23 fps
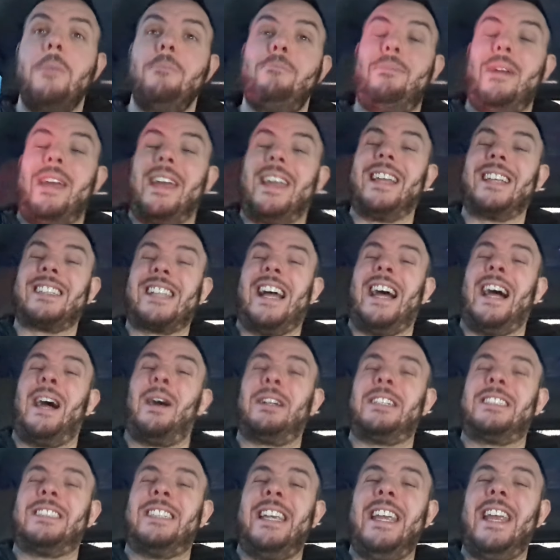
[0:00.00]
Biggest
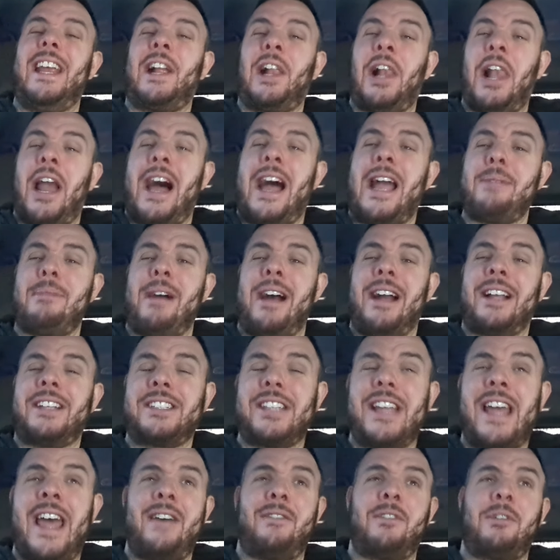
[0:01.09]
anti-climax
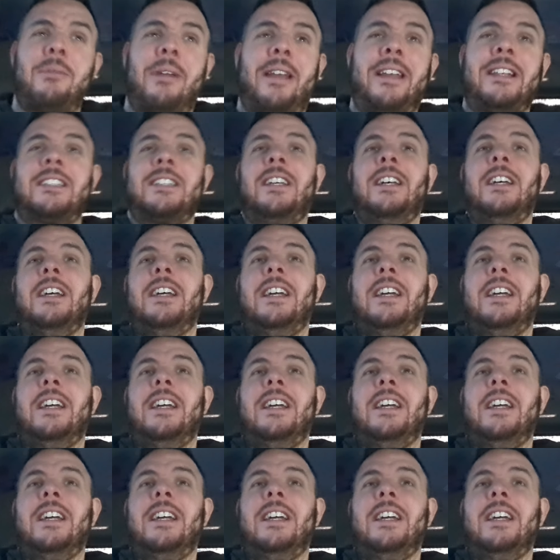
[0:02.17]
ever, mate.